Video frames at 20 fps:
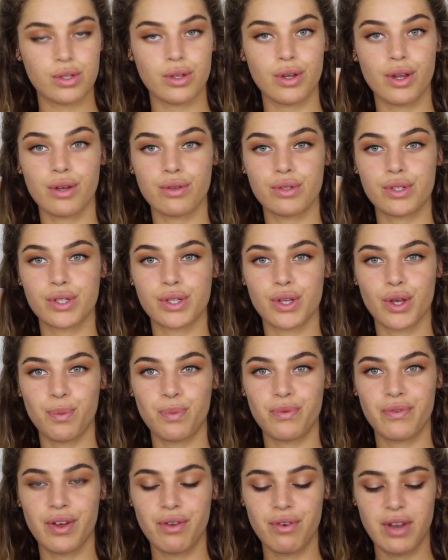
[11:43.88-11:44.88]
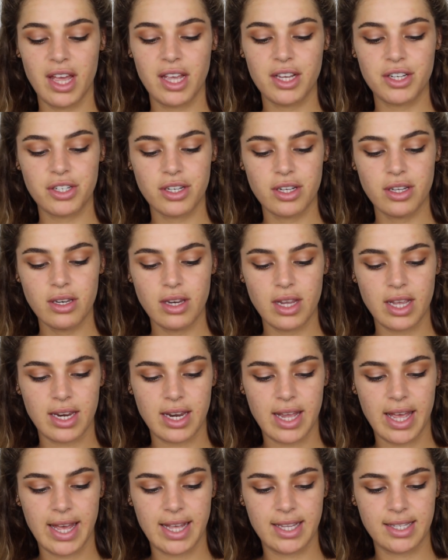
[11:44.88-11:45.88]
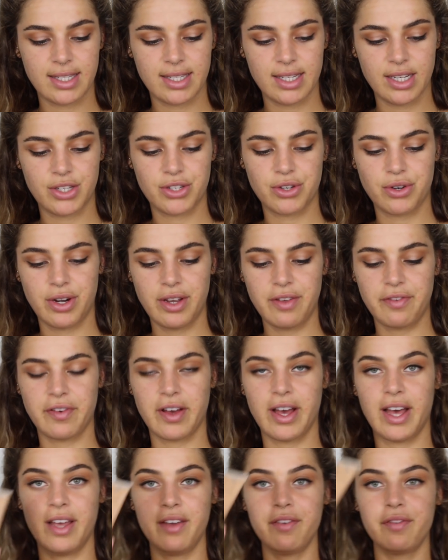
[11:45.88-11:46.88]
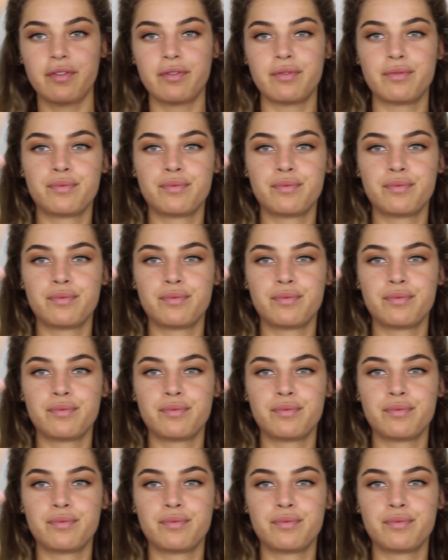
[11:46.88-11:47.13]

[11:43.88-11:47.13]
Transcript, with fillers: Studio Sculpt foundation in the NC35.